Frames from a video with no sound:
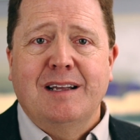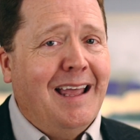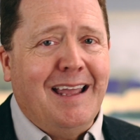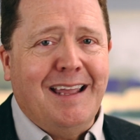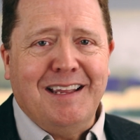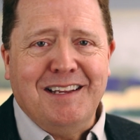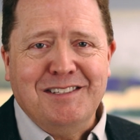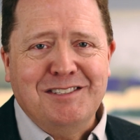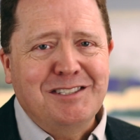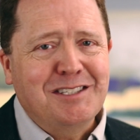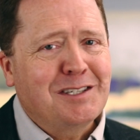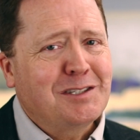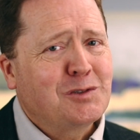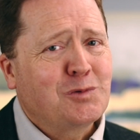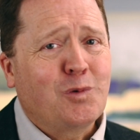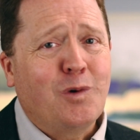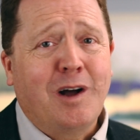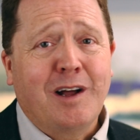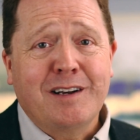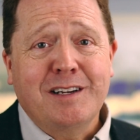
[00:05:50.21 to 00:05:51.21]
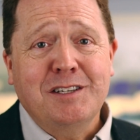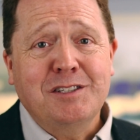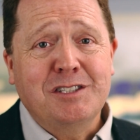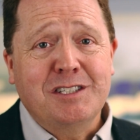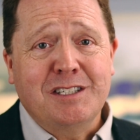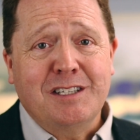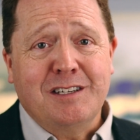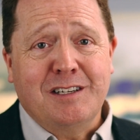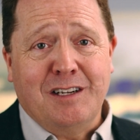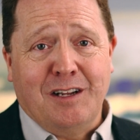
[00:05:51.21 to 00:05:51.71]
Hey, just wanted
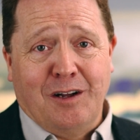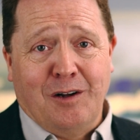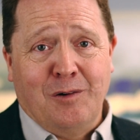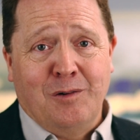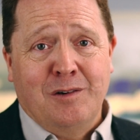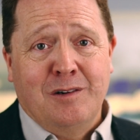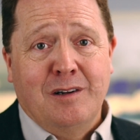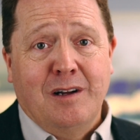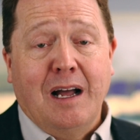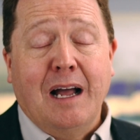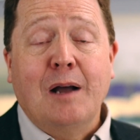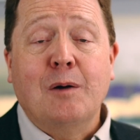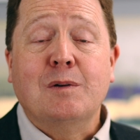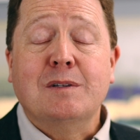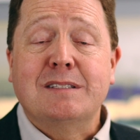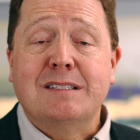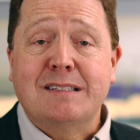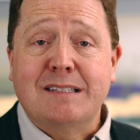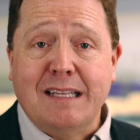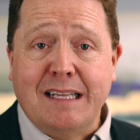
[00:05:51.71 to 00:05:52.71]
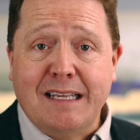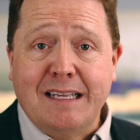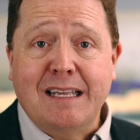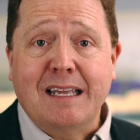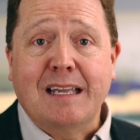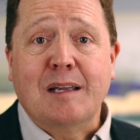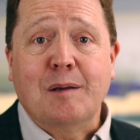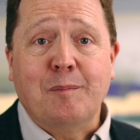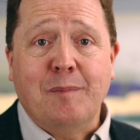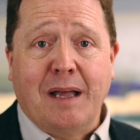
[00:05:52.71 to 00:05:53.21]
you to know I was
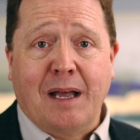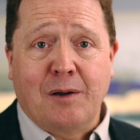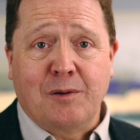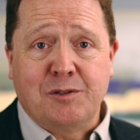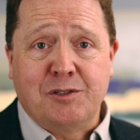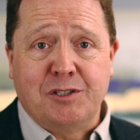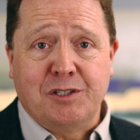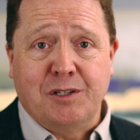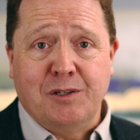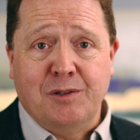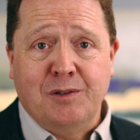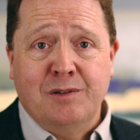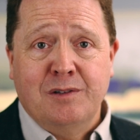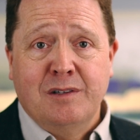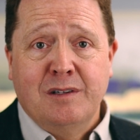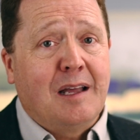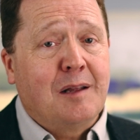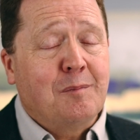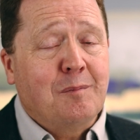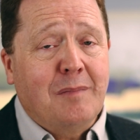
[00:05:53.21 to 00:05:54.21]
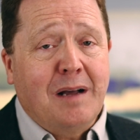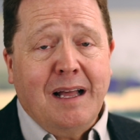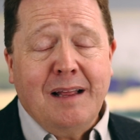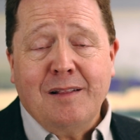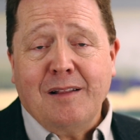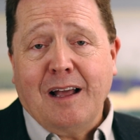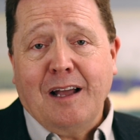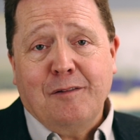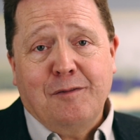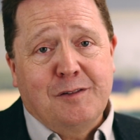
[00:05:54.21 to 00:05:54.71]
thinking about you, and my
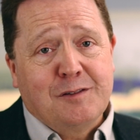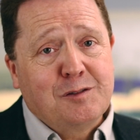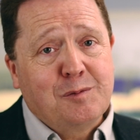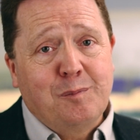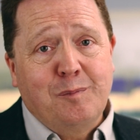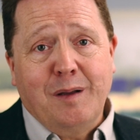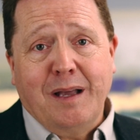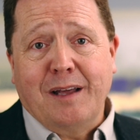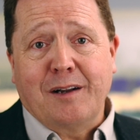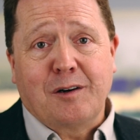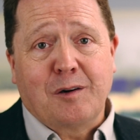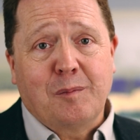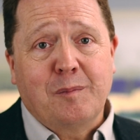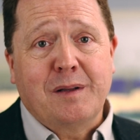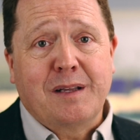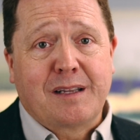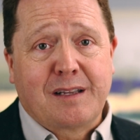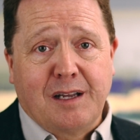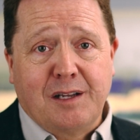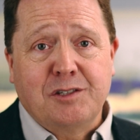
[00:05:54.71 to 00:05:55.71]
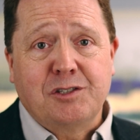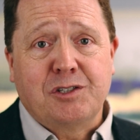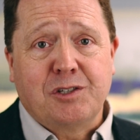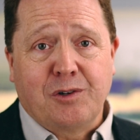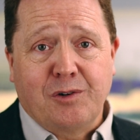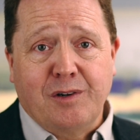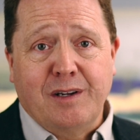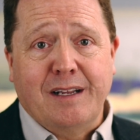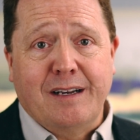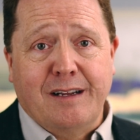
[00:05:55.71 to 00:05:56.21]
life is better because
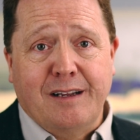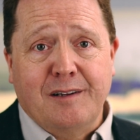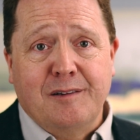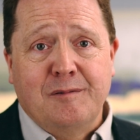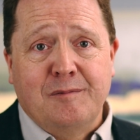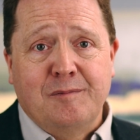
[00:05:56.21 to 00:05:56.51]
you're in it.